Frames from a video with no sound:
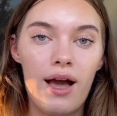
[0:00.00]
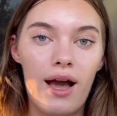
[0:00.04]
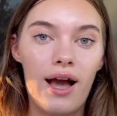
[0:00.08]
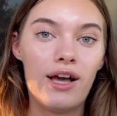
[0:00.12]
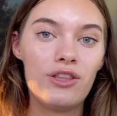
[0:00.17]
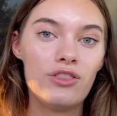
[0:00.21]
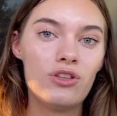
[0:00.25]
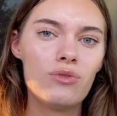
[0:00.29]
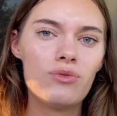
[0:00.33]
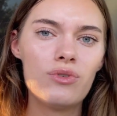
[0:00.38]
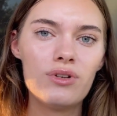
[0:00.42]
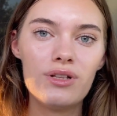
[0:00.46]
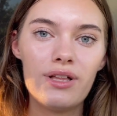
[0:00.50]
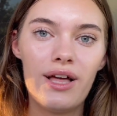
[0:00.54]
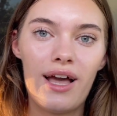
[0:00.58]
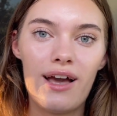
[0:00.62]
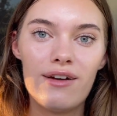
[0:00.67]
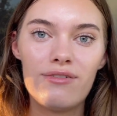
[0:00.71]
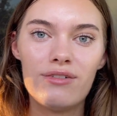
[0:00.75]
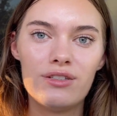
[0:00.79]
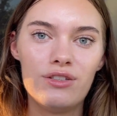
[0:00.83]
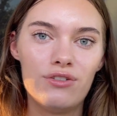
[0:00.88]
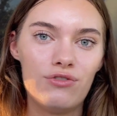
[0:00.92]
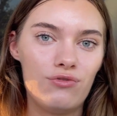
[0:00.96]
I don't really
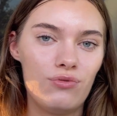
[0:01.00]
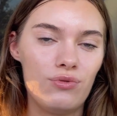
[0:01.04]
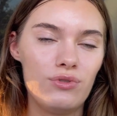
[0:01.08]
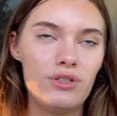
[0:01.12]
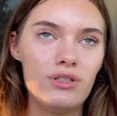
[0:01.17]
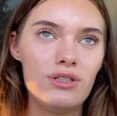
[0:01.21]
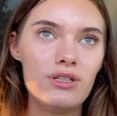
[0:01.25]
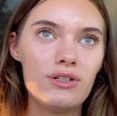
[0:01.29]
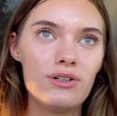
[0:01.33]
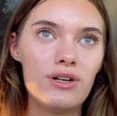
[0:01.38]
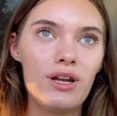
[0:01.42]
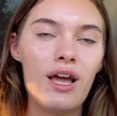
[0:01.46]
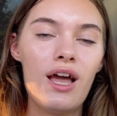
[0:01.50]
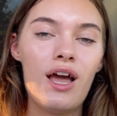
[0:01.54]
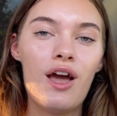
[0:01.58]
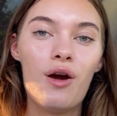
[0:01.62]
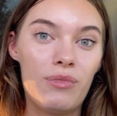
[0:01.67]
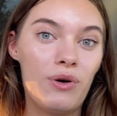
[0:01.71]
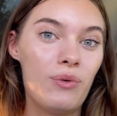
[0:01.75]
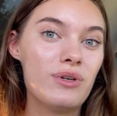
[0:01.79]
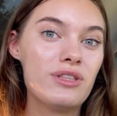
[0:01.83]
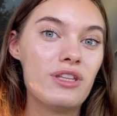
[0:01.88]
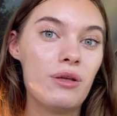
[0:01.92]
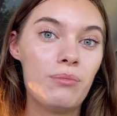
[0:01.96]
have any food in here,
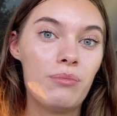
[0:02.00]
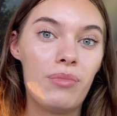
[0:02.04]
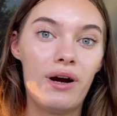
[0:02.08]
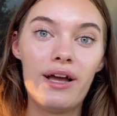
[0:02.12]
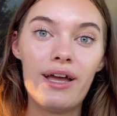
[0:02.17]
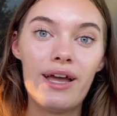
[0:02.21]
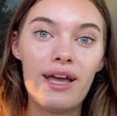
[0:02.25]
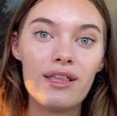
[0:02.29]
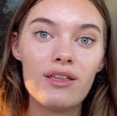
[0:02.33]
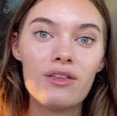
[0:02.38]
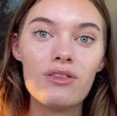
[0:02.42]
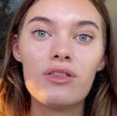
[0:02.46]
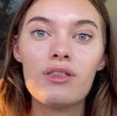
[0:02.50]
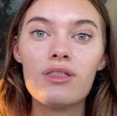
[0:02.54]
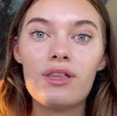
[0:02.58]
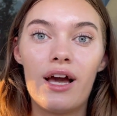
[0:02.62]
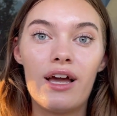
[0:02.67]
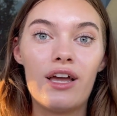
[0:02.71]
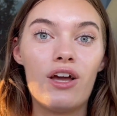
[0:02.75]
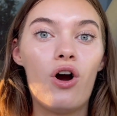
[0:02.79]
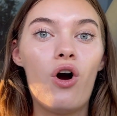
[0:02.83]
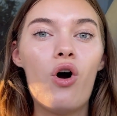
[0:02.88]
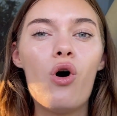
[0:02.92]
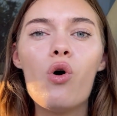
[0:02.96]
but when I buy anything,
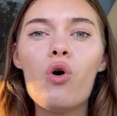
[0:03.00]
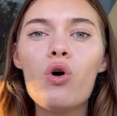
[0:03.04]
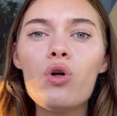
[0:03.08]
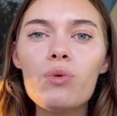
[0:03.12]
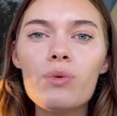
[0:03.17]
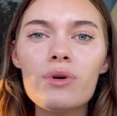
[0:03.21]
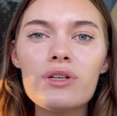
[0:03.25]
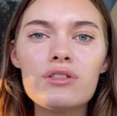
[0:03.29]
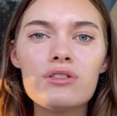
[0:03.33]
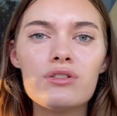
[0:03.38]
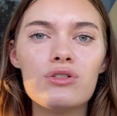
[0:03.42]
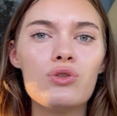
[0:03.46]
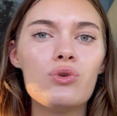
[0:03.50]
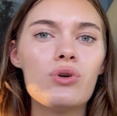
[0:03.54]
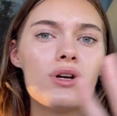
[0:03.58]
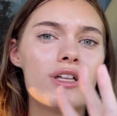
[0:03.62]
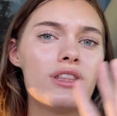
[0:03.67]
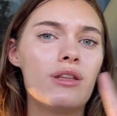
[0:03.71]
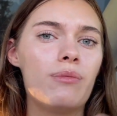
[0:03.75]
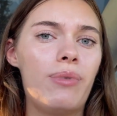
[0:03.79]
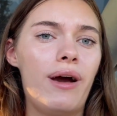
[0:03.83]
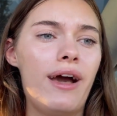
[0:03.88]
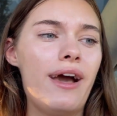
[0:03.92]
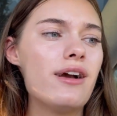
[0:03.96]
I always look at
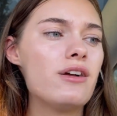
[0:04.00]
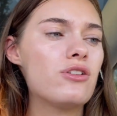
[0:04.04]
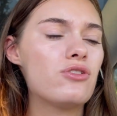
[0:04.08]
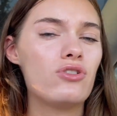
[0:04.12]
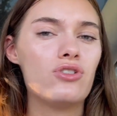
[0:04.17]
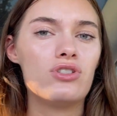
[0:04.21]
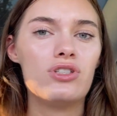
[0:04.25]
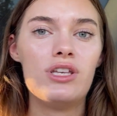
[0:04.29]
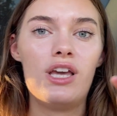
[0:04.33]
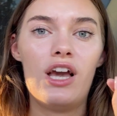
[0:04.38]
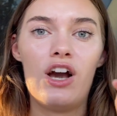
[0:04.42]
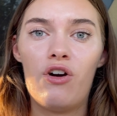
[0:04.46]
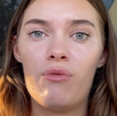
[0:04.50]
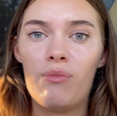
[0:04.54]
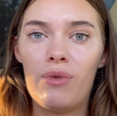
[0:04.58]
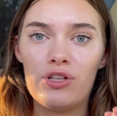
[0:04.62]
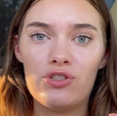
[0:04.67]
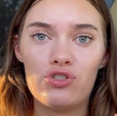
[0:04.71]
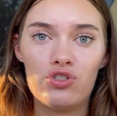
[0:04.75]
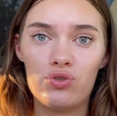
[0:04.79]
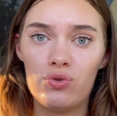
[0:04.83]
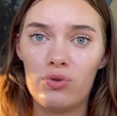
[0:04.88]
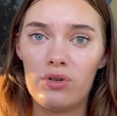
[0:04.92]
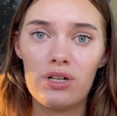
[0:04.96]
the bag to see how much
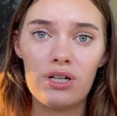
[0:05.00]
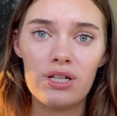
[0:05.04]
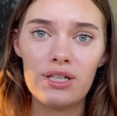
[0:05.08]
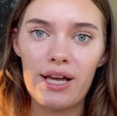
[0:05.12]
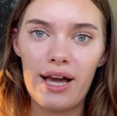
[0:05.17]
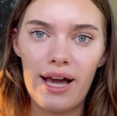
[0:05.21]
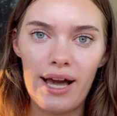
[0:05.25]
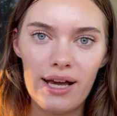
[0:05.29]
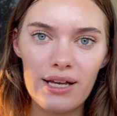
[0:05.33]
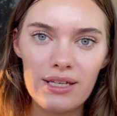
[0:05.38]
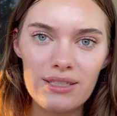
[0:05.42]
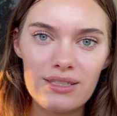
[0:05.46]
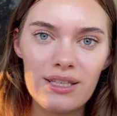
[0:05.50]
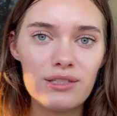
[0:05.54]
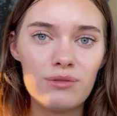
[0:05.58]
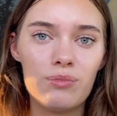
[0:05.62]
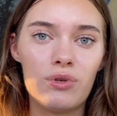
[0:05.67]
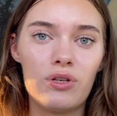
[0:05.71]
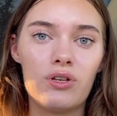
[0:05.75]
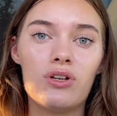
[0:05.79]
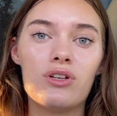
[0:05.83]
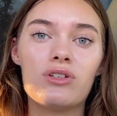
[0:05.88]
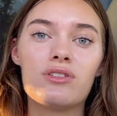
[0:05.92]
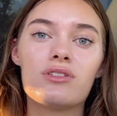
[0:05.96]
sugar it has,
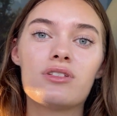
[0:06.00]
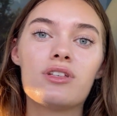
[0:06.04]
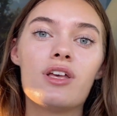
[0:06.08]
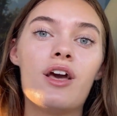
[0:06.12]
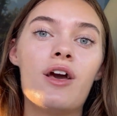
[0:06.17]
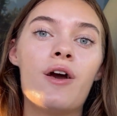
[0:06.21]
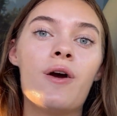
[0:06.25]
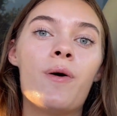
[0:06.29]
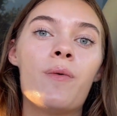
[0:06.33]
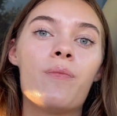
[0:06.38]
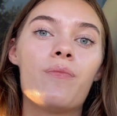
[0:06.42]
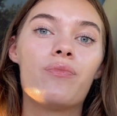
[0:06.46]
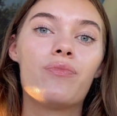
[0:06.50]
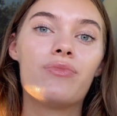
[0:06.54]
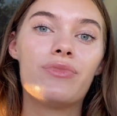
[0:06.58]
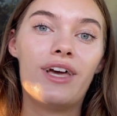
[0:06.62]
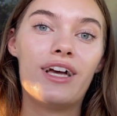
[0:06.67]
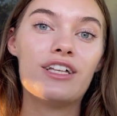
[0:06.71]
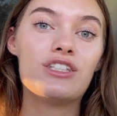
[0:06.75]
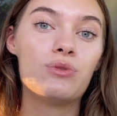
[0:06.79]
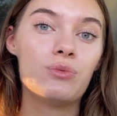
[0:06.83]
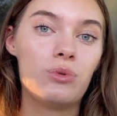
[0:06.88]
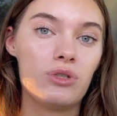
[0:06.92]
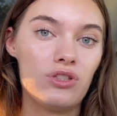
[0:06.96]
because
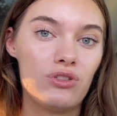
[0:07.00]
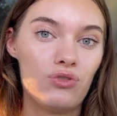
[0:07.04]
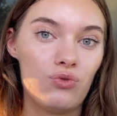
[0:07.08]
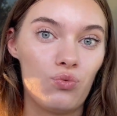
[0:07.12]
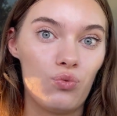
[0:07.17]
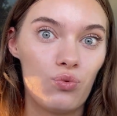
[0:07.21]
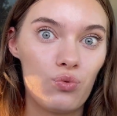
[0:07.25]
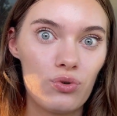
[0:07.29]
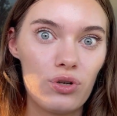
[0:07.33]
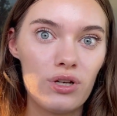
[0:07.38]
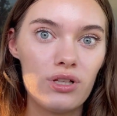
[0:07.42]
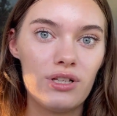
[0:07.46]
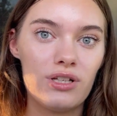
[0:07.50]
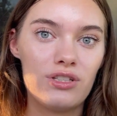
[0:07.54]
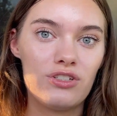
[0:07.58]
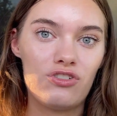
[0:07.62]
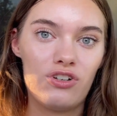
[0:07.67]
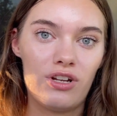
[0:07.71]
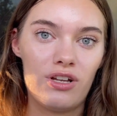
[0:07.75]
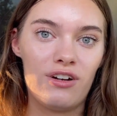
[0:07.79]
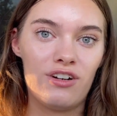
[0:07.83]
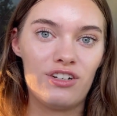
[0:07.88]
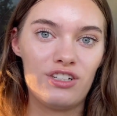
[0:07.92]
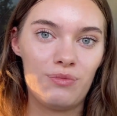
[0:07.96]
that's what really
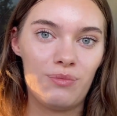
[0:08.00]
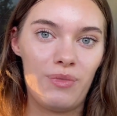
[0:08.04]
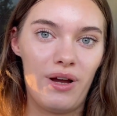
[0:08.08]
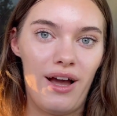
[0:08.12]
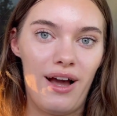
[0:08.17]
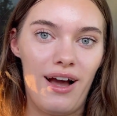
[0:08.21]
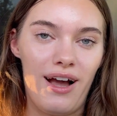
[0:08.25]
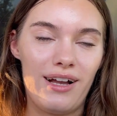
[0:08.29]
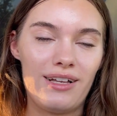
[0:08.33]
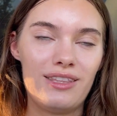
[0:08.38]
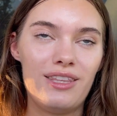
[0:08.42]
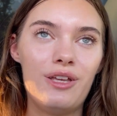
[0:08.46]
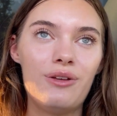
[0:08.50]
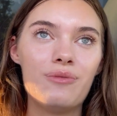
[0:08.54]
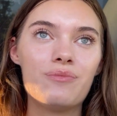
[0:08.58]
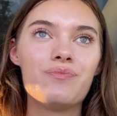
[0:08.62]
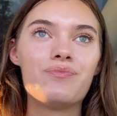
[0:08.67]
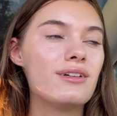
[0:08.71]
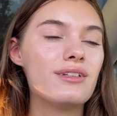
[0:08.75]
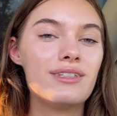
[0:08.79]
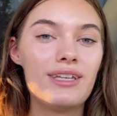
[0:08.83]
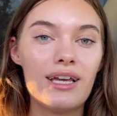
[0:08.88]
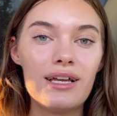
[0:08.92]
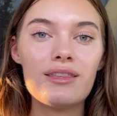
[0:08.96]
triggers my acne.
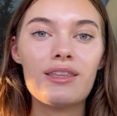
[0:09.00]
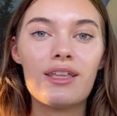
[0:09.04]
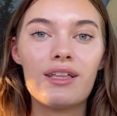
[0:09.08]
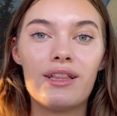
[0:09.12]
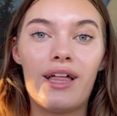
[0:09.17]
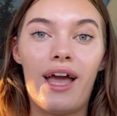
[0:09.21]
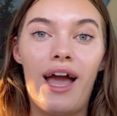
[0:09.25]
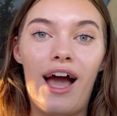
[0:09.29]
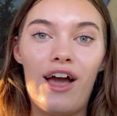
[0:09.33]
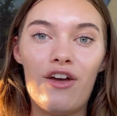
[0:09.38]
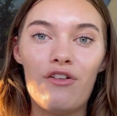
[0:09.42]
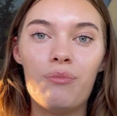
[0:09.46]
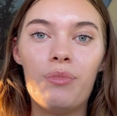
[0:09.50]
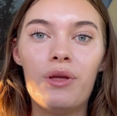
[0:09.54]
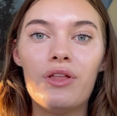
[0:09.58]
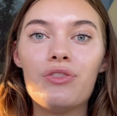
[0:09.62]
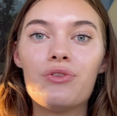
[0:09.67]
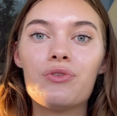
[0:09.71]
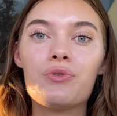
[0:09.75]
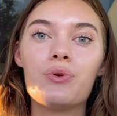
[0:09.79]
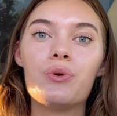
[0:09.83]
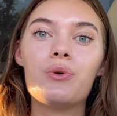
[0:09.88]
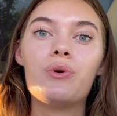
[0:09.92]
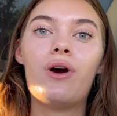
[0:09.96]
Technically, I've been
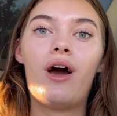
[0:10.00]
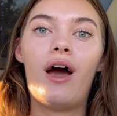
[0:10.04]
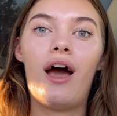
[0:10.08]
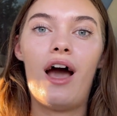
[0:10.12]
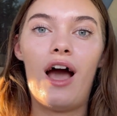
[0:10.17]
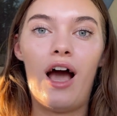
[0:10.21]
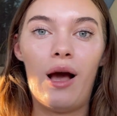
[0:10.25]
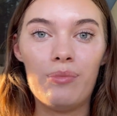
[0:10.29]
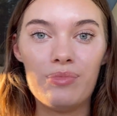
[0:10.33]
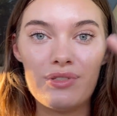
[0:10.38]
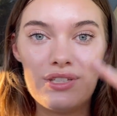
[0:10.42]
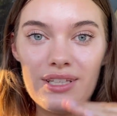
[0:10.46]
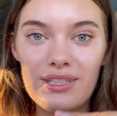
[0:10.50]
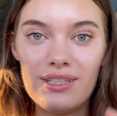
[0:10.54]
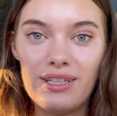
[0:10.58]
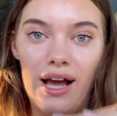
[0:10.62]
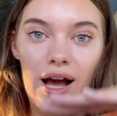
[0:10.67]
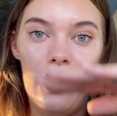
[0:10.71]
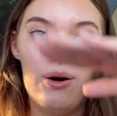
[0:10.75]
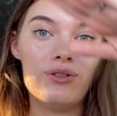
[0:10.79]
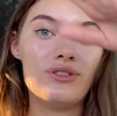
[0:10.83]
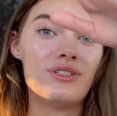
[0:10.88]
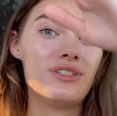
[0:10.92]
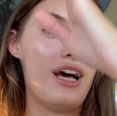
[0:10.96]
through ups and
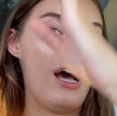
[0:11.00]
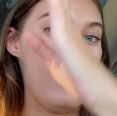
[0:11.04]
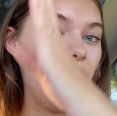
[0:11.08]
downs